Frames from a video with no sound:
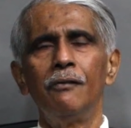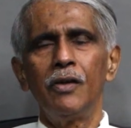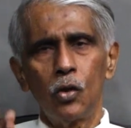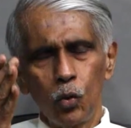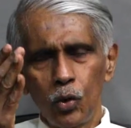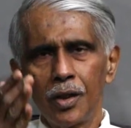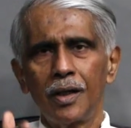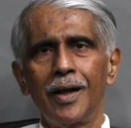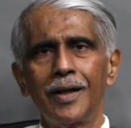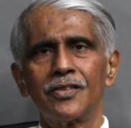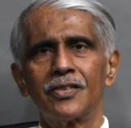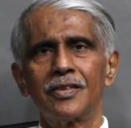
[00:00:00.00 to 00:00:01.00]
We do the
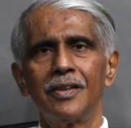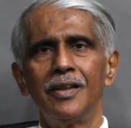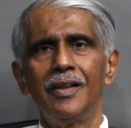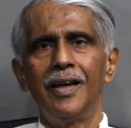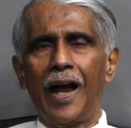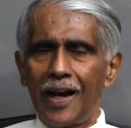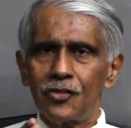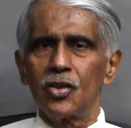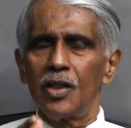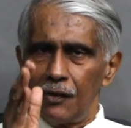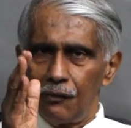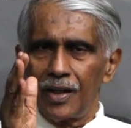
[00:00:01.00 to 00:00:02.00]
cuts.
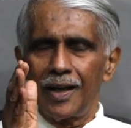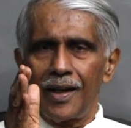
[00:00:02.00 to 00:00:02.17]
Actually, we